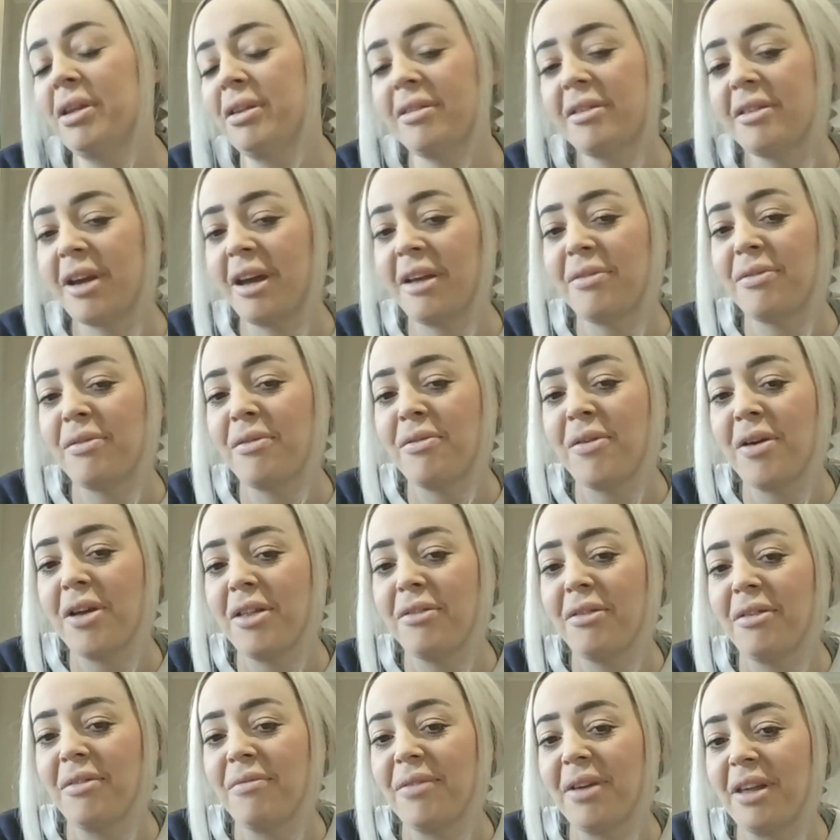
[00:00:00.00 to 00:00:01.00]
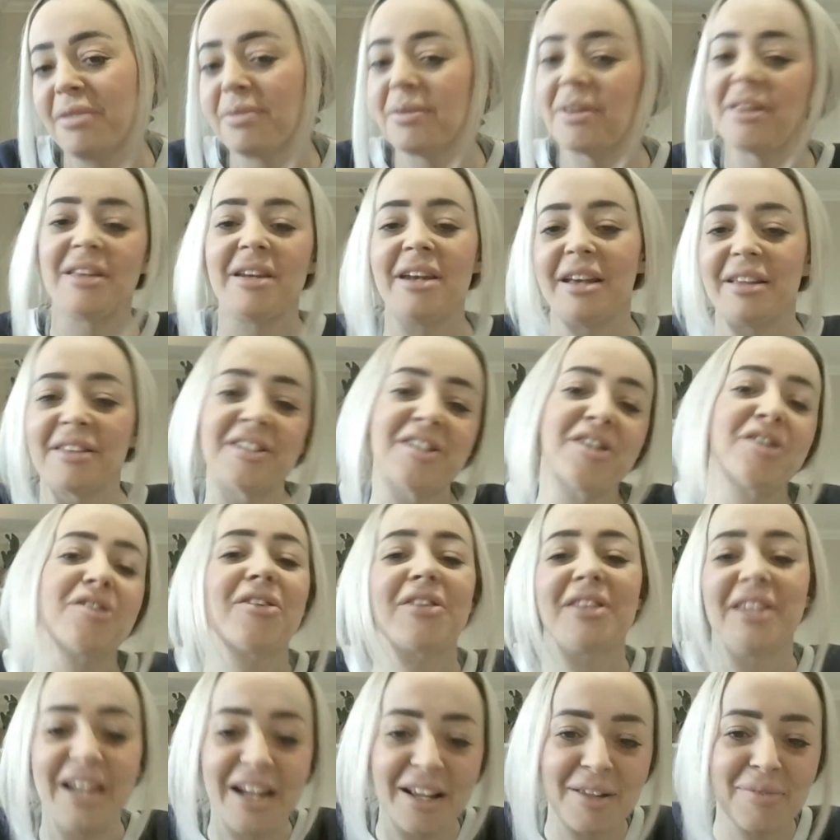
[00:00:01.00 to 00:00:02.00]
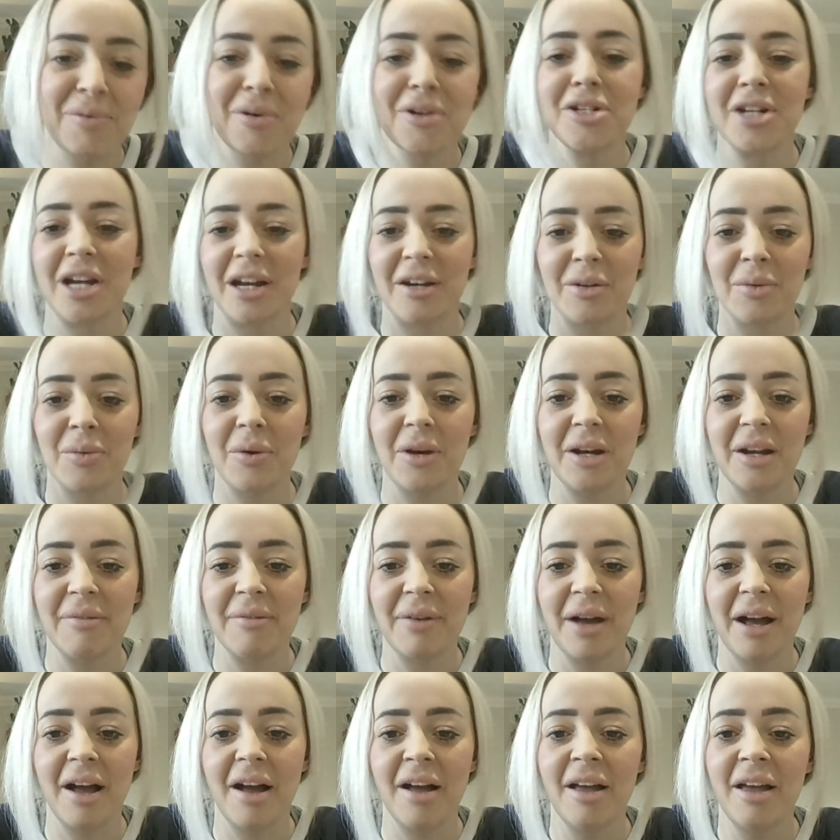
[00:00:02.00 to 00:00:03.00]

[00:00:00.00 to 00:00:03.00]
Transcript: case for further investment the next year or the next project or whatever.